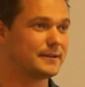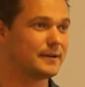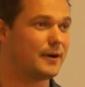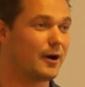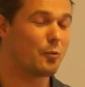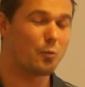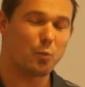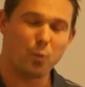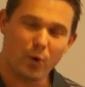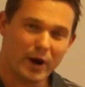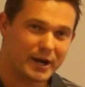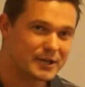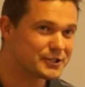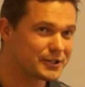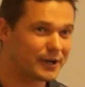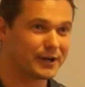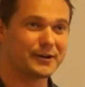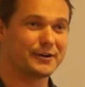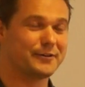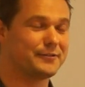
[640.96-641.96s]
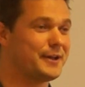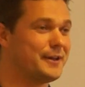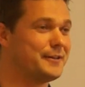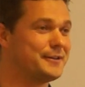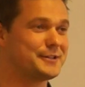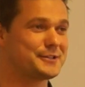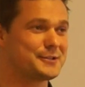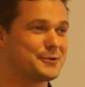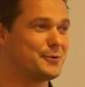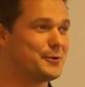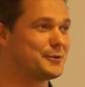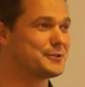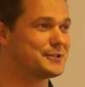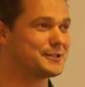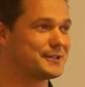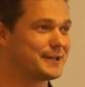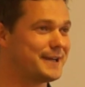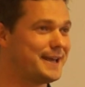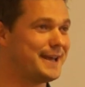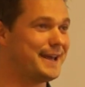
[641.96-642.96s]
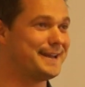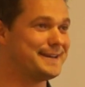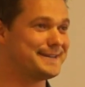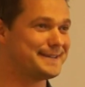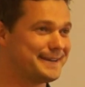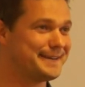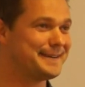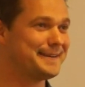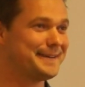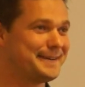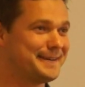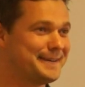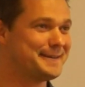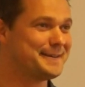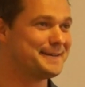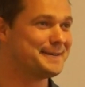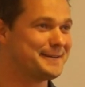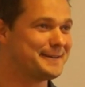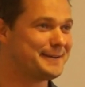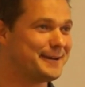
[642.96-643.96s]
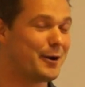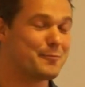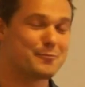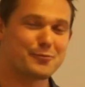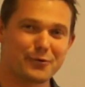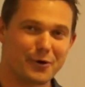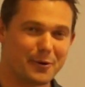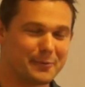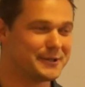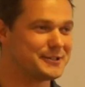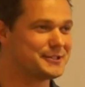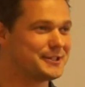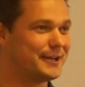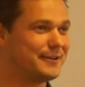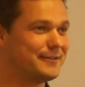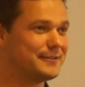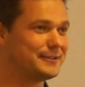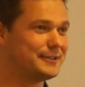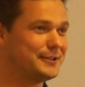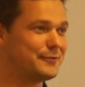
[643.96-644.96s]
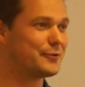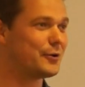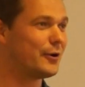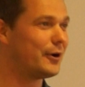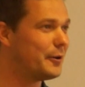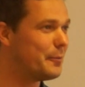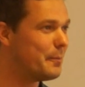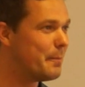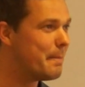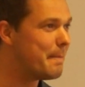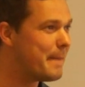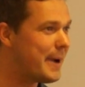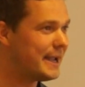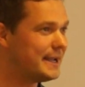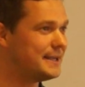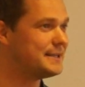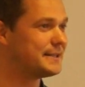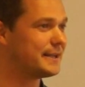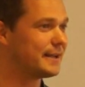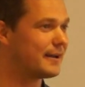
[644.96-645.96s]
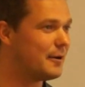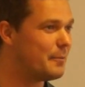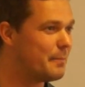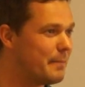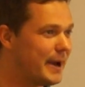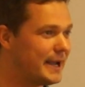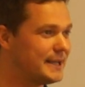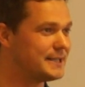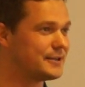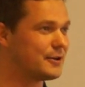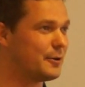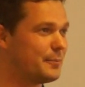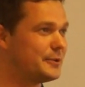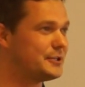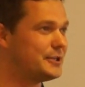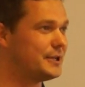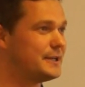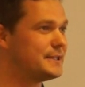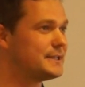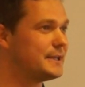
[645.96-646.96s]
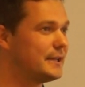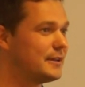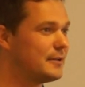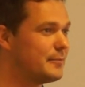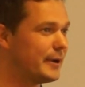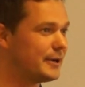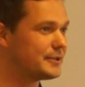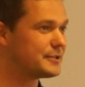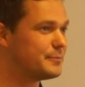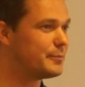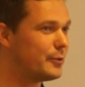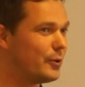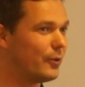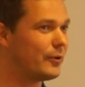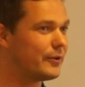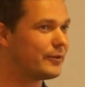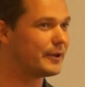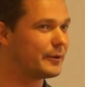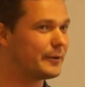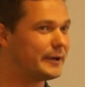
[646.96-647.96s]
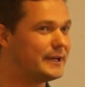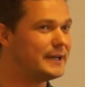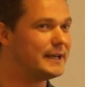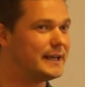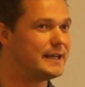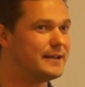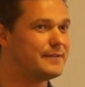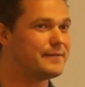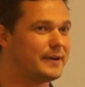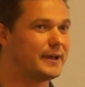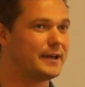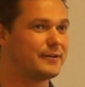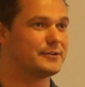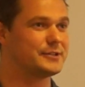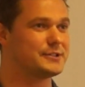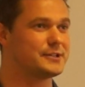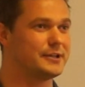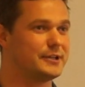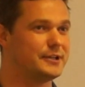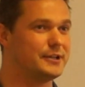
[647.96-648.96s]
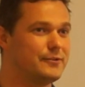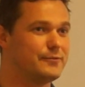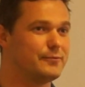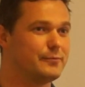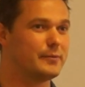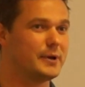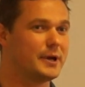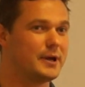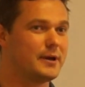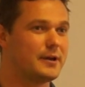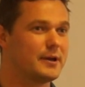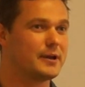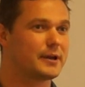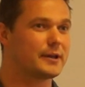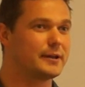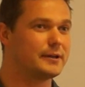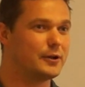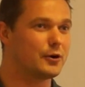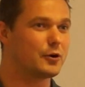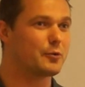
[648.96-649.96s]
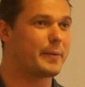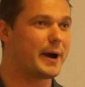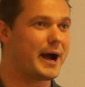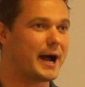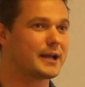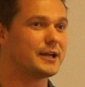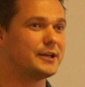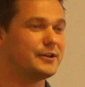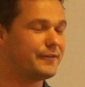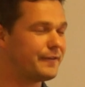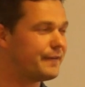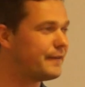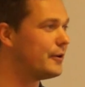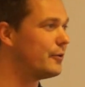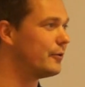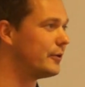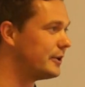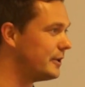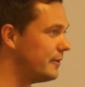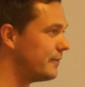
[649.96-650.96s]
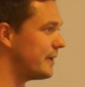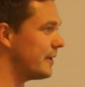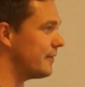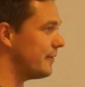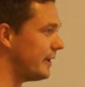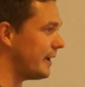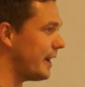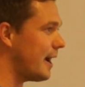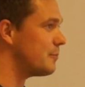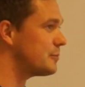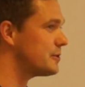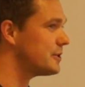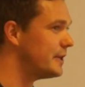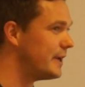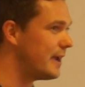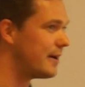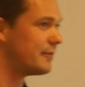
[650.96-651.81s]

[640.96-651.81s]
I wish I could have done this course as a kid. I promise you, you've got an amazing, amazing opportunity. And the most important thing when you leave here is that you look back and you feel that you've given it absolutely